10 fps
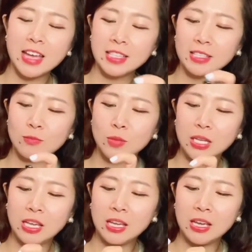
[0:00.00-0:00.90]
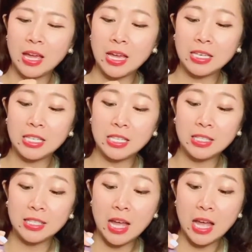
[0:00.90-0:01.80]
mini 18
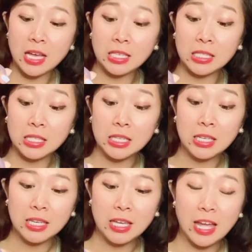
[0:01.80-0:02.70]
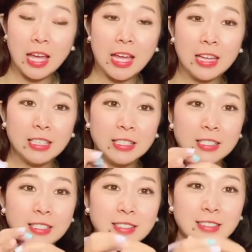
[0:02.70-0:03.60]
size, and
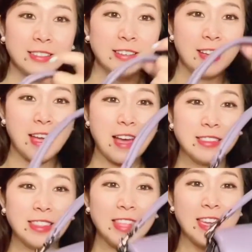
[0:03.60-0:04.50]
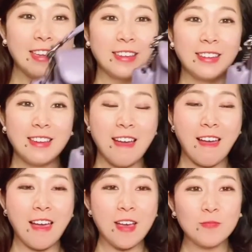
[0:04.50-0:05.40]
I think
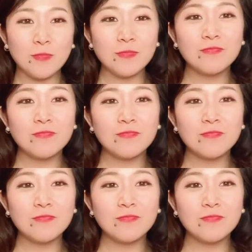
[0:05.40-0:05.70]
um,